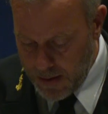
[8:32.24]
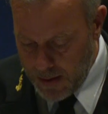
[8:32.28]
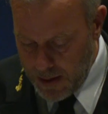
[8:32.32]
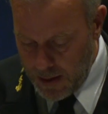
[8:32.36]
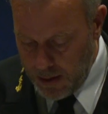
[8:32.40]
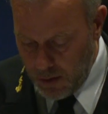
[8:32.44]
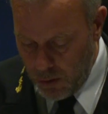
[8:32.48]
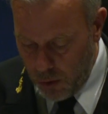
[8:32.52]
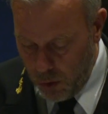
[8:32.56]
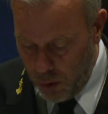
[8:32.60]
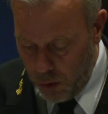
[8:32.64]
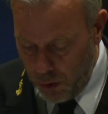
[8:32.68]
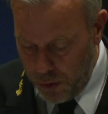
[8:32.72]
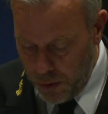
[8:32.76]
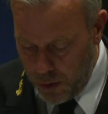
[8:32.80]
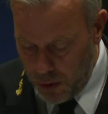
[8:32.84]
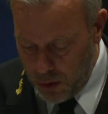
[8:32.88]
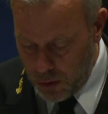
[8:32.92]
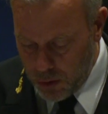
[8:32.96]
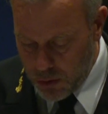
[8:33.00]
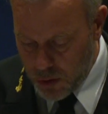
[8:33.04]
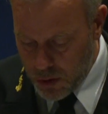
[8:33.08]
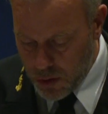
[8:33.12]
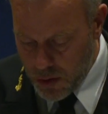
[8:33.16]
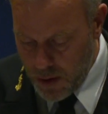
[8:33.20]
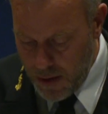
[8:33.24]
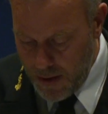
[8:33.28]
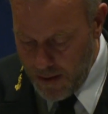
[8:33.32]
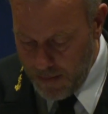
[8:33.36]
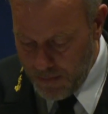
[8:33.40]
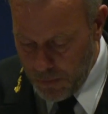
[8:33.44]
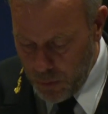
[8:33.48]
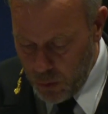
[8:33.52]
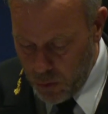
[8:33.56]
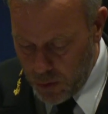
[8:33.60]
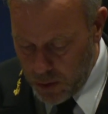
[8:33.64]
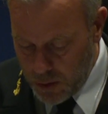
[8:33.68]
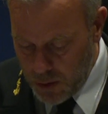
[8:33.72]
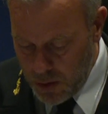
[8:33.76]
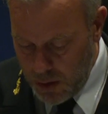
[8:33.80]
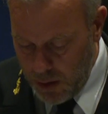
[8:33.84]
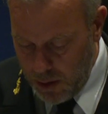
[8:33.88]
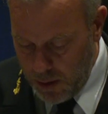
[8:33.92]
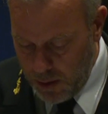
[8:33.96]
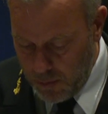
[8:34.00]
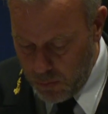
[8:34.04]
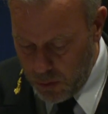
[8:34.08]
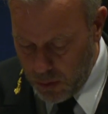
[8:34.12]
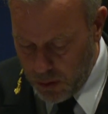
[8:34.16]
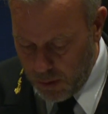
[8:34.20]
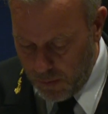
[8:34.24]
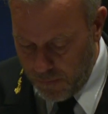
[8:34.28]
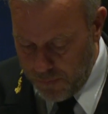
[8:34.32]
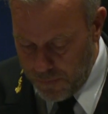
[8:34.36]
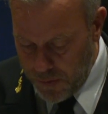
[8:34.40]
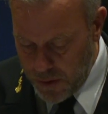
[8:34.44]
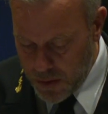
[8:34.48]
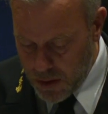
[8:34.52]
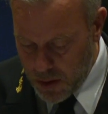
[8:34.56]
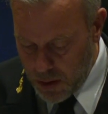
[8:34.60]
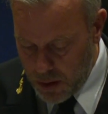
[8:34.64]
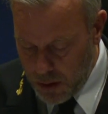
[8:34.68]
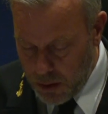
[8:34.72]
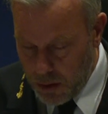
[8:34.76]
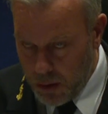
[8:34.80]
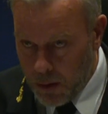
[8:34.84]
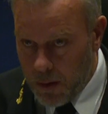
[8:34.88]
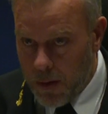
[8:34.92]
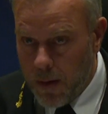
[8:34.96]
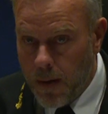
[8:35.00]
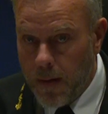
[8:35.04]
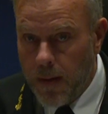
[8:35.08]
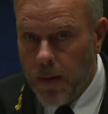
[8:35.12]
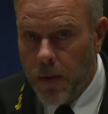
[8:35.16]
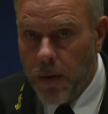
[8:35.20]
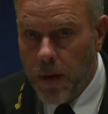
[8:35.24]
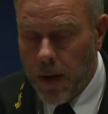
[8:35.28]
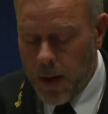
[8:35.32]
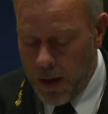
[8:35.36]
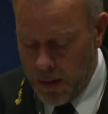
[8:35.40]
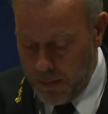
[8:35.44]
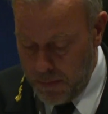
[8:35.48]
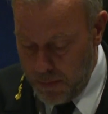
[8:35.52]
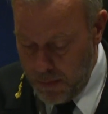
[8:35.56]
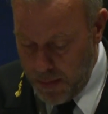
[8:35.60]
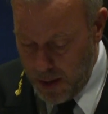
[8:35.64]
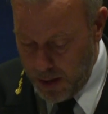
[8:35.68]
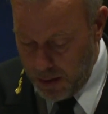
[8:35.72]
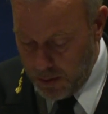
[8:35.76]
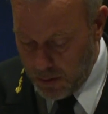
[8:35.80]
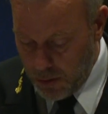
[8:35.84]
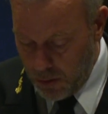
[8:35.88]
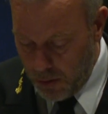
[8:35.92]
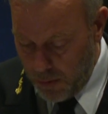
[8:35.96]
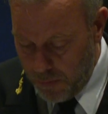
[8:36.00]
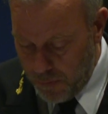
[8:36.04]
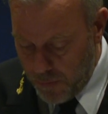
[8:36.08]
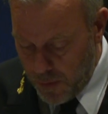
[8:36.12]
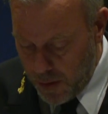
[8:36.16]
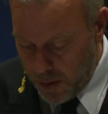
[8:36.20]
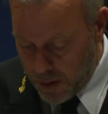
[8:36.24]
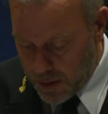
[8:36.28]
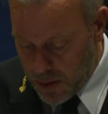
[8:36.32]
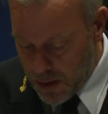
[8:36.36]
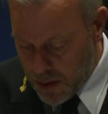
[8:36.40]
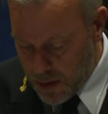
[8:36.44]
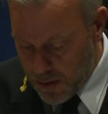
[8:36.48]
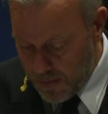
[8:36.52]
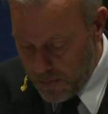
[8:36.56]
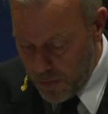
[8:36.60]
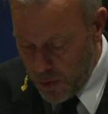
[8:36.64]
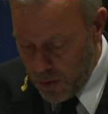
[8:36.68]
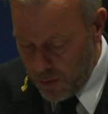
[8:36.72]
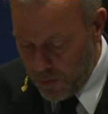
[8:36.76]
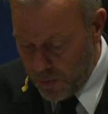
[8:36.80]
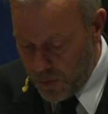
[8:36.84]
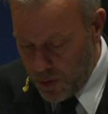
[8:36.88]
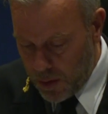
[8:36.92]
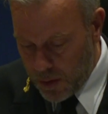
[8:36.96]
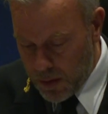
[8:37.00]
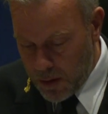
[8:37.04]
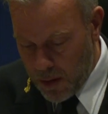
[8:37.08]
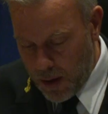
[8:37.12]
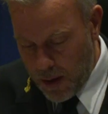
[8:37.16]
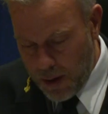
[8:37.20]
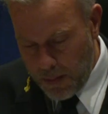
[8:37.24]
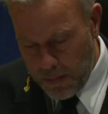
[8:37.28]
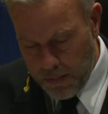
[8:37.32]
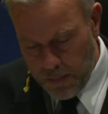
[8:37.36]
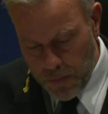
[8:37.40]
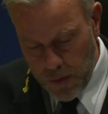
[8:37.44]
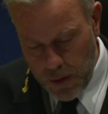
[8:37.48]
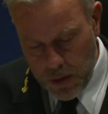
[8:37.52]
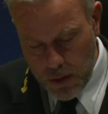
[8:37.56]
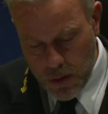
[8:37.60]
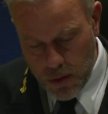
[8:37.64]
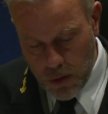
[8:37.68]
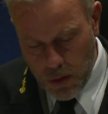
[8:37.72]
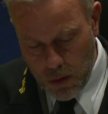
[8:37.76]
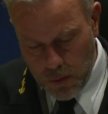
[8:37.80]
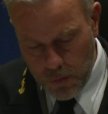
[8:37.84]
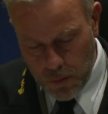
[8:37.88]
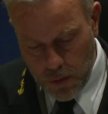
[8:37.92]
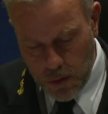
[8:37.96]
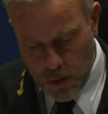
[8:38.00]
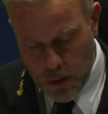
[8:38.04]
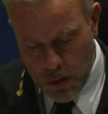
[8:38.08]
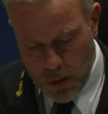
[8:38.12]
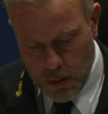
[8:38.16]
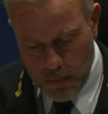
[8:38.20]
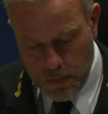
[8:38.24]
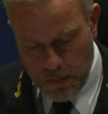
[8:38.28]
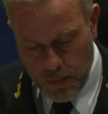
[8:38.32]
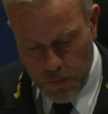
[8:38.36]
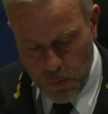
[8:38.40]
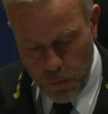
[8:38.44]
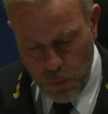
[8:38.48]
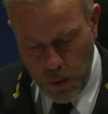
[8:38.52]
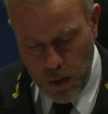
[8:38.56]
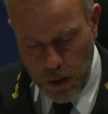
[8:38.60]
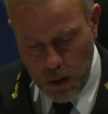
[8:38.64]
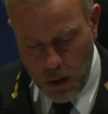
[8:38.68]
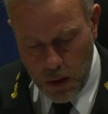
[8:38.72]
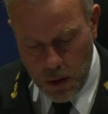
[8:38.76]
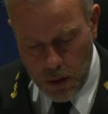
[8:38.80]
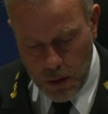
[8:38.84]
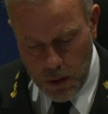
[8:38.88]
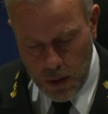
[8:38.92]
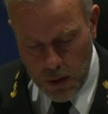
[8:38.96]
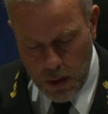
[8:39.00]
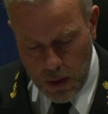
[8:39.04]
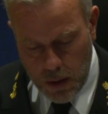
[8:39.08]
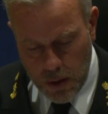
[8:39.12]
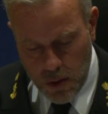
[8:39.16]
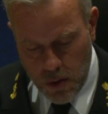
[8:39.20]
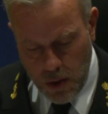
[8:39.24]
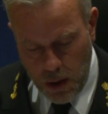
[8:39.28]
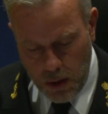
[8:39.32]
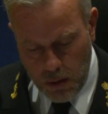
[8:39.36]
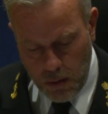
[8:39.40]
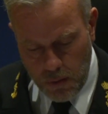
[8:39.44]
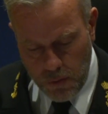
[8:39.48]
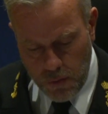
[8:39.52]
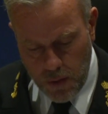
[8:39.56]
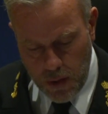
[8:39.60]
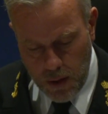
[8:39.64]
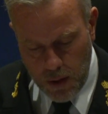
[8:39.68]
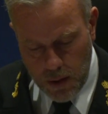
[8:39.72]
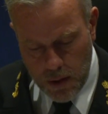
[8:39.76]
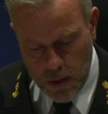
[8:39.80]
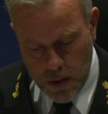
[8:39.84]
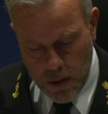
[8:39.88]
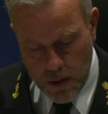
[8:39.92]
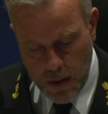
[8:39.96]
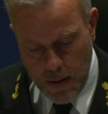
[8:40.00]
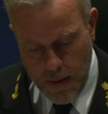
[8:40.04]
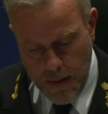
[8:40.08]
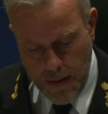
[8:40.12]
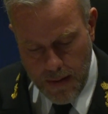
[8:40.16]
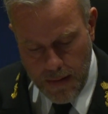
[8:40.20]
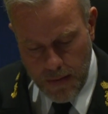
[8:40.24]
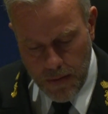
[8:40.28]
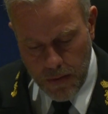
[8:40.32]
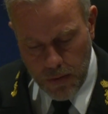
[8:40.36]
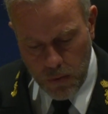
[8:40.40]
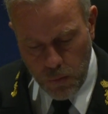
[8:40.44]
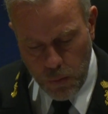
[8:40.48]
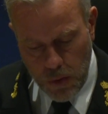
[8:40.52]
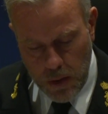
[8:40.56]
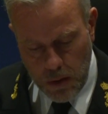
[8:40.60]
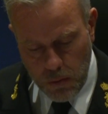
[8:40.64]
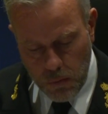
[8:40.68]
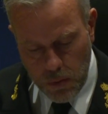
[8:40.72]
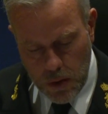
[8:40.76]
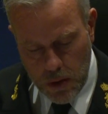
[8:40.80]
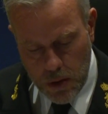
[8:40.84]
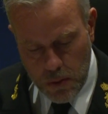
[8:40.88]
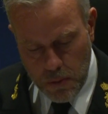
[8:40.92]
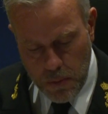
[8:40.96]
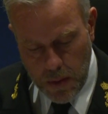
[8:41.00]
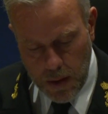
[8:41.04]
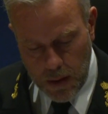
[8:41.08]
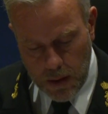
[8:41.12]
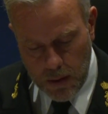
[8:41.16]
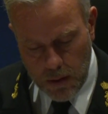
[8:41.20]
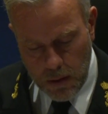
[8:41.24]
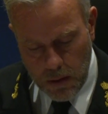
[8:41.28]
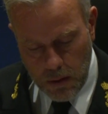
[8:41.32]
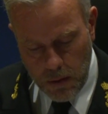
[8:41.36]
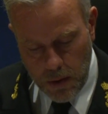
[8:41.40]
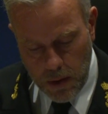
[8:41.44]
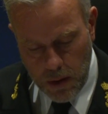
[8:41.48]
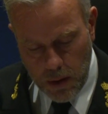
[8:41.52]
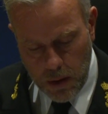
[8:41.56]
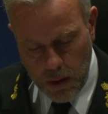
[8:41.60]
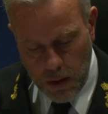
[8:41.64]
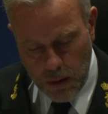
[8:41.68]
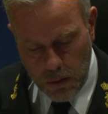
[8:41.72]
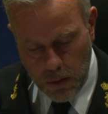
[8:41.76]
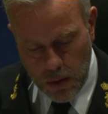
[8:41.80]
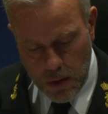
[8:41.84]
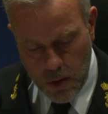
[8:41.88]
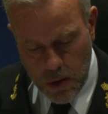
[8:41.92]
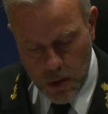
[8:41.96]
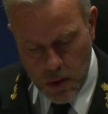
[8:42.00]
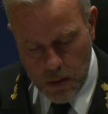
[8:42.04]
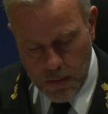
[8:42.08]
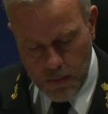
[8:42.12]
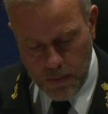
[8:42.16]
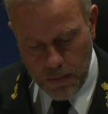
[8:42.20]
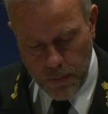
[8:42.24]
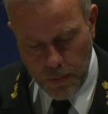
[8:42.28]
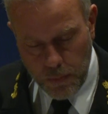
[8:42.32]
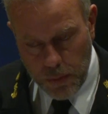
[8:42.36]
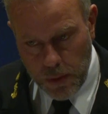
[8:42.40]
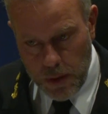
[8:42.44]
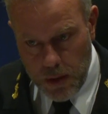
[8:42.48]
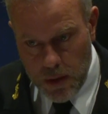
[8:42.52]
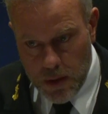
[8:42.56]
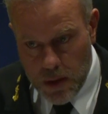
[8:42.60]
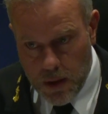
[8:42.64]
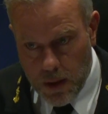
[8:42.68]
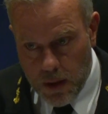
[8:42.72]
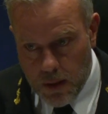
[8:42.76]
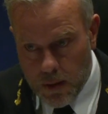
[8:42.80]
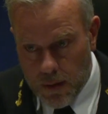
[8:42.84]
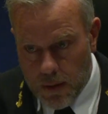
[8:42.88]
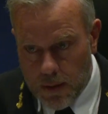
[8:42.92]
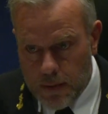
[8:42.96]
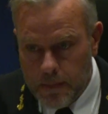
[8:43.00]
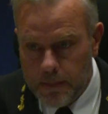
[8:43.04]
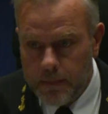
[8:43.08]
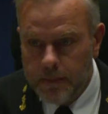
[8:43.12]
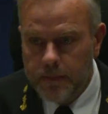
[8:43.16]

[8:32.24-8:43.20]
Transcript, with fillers: and all those who are dealing with the physical and mental effects of their time in service. We honor their sacrifice. We respect their courage. Please stand.